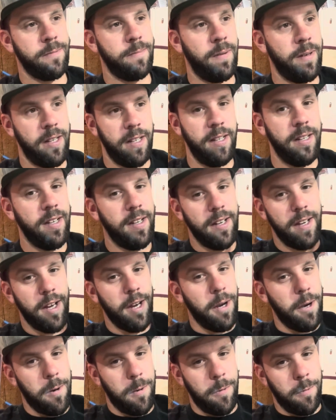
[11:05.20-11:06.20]
but
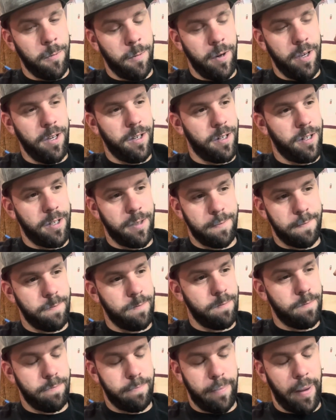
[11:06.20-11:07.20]
we are
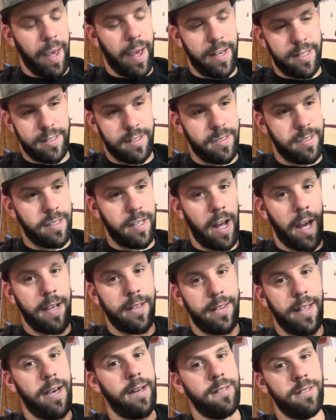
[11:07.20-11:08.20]
past
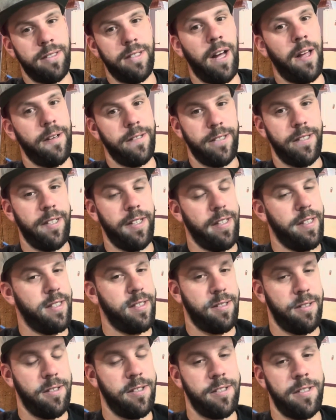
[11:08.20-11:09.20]
$9,000 into
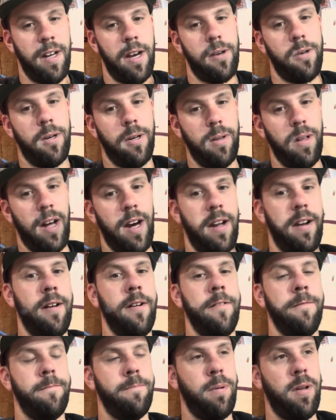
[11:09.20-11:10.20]
this. So there's not a whole lot
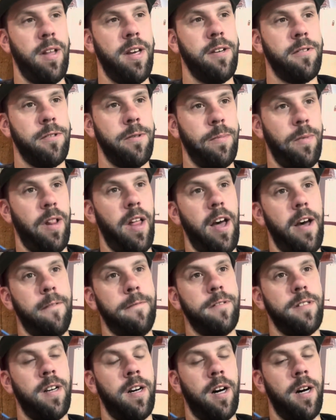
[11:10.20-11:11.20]
of playroom
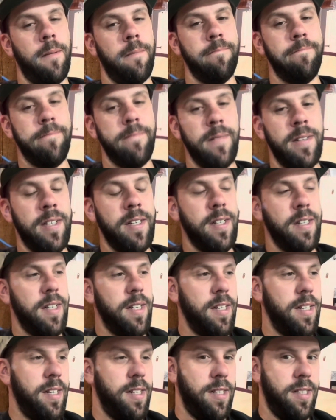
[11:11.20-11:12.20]
left.
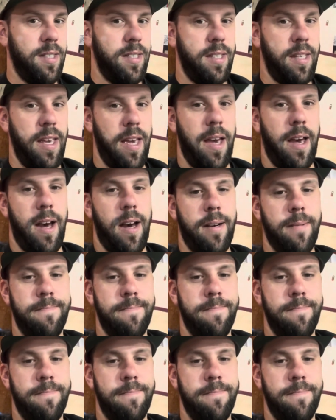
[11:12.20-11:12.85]
Yeah.